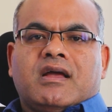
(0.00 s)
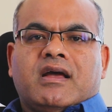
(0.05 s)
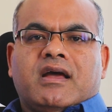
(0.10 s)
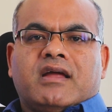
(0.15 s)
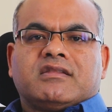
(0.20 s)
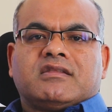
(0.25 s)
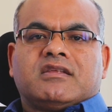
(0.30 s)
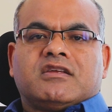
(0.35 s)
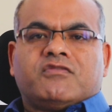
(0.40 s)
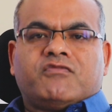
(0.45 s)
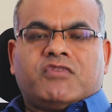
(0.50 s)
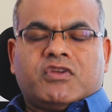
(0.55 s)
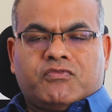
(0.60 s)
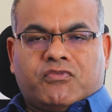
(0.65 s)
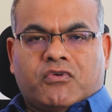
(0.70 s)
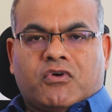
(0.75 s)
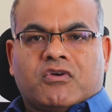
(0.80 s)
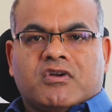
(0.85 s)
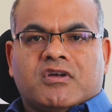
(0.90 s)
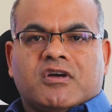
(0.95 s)
and then we
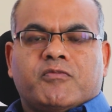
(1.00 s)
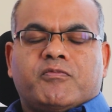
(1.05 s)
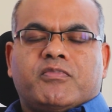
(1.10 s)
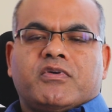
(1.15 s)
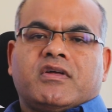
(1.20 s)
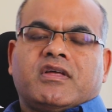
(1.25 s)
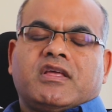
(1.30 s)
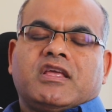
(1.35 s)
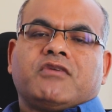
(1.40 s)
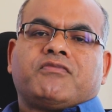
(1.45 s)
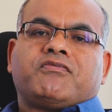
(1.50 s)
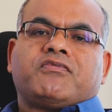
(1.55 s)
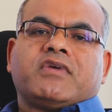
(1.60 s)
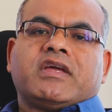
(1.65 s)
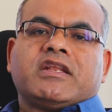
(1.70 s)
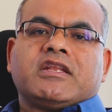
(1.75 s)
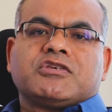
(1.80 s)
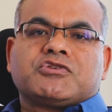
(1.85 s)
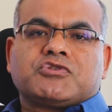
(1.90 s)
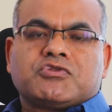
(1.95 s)
follow up if
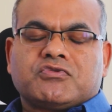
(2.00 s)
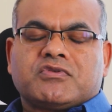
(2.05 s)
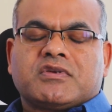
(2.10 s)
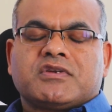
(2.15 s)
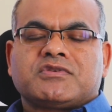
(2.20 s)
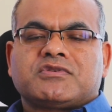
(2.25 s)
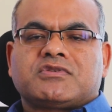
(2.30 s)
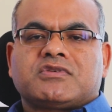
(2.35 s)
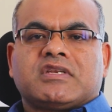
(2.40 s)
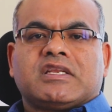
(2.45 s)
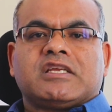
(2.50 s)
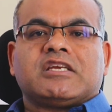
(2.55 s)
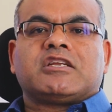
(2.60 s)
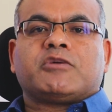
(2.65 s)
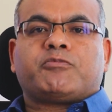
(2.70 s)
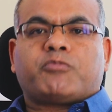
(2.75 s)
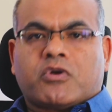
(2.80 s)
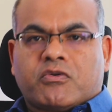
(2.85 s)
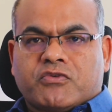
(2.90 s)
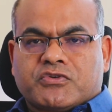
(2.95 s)
any students need
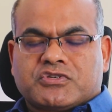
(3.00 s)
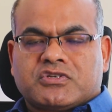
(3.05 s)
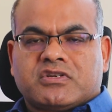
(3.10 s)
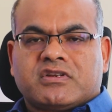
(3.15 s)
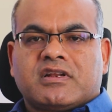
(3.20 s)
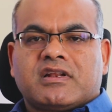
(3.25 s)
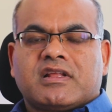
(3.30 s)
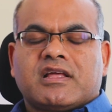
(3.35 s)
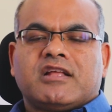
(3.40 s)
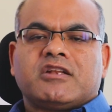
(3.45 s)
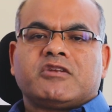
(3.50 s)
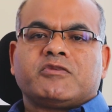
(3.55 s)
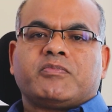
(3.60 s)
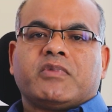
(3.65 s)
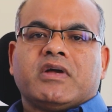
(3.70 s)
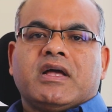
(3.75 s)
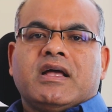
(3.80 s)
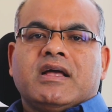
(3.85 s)
a professional help.